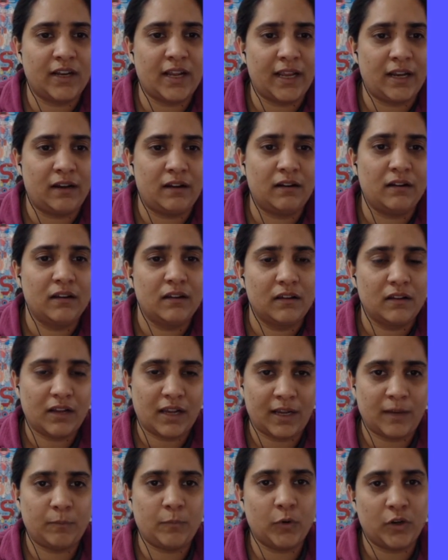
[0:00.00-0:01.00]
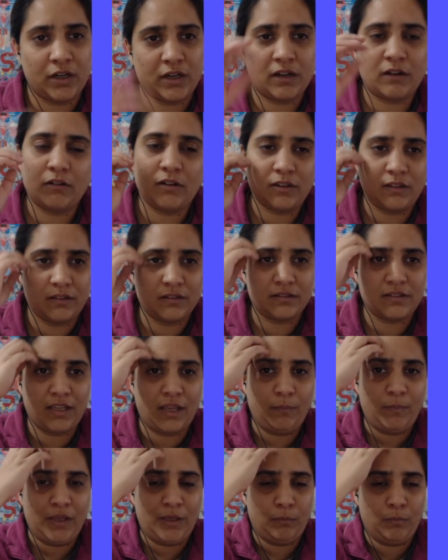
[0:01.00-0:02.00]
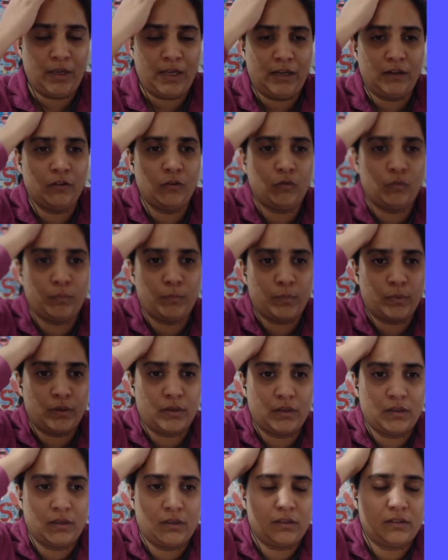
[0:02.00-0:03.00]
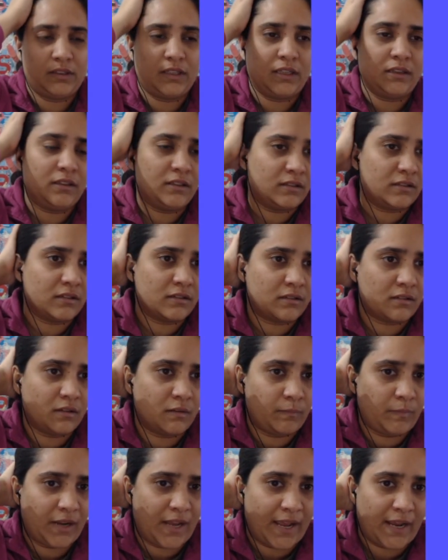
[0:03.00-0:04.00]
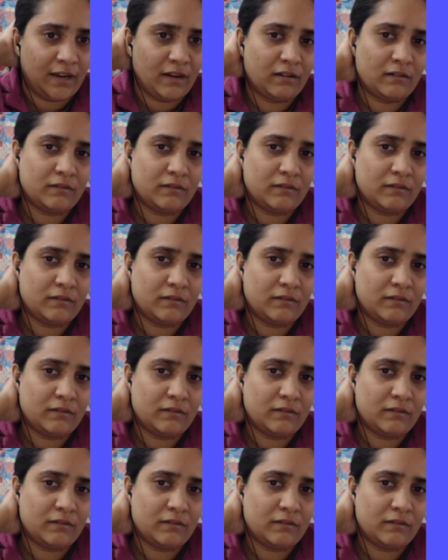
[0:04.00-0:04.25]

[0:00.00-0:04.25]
I'll put it out in the same email group that this is the plan.